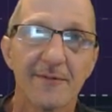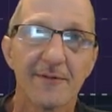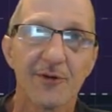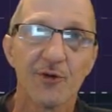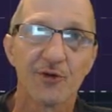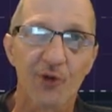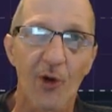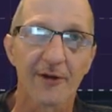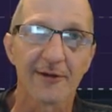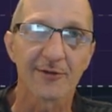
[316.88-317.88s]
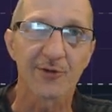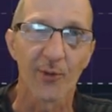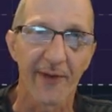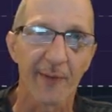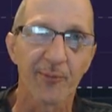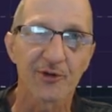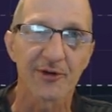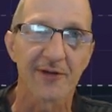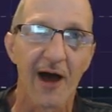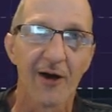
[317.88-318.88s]
you short it, so when they push it
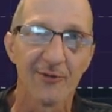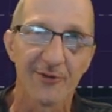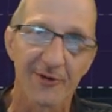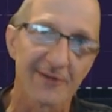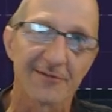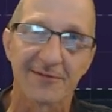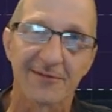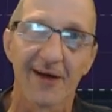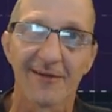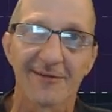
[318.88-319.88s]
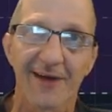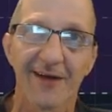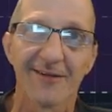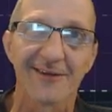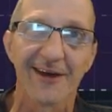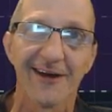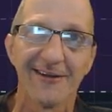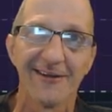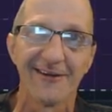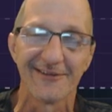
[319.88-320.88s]
down, you can sell again
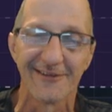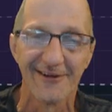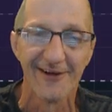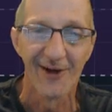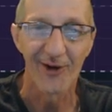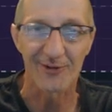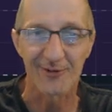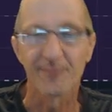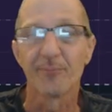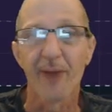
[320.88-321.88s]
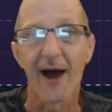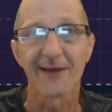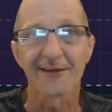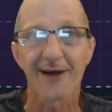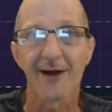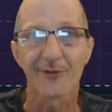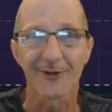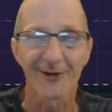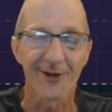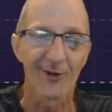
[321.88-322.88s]
and or buy to cover, you
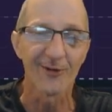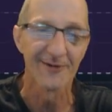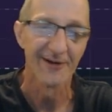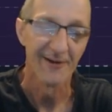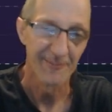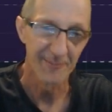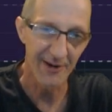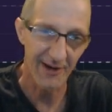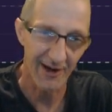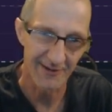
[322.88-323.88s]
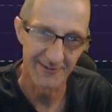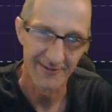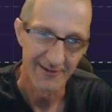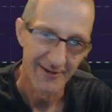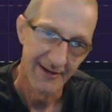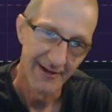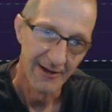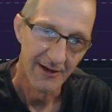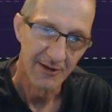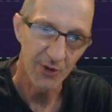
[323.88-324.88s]
know. But
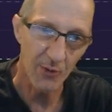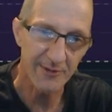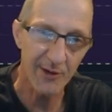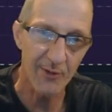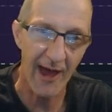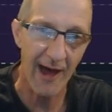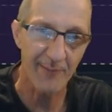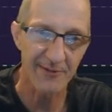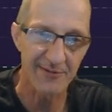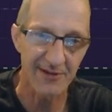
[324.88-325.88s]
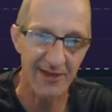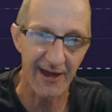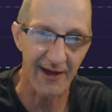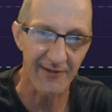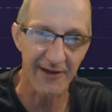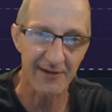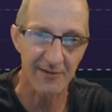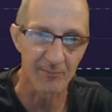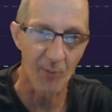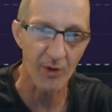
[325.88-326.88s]
so we'll see what happens today. I think
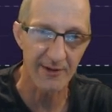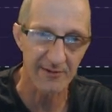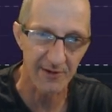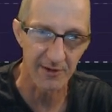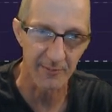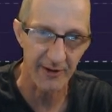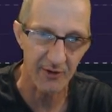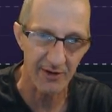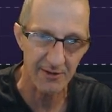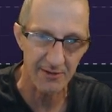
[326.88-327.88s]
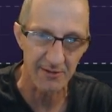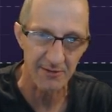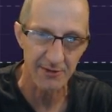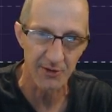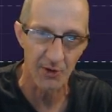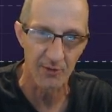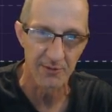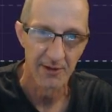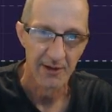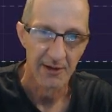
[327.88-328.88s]
morning's going to be critical, you know.
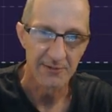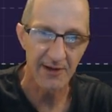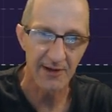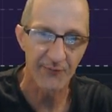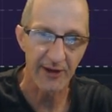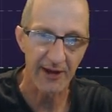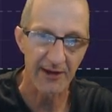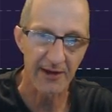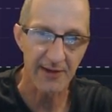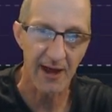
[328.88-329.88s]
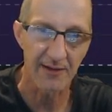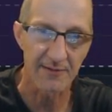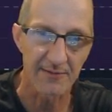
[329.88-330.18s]
See if we can get that,